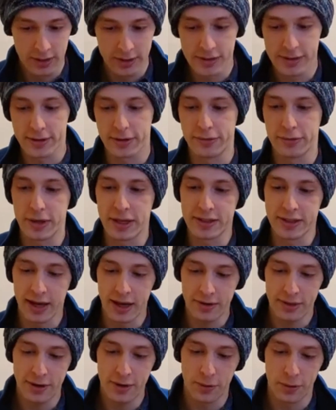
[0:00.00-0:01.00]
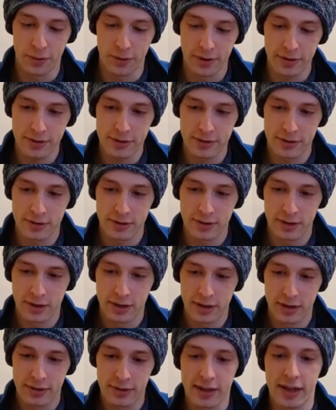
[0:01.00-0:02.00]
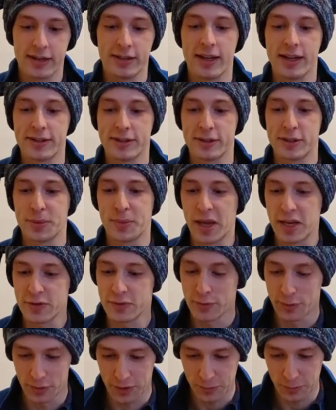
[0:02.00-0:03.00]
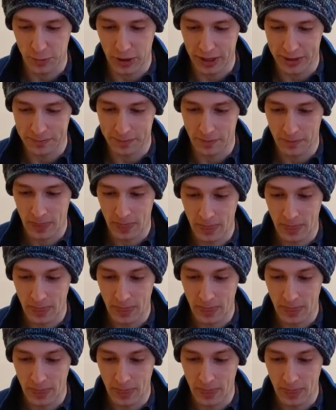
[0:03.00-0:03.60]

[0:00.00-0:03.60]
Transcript: So if we attack the orcs, that takes us to page 41.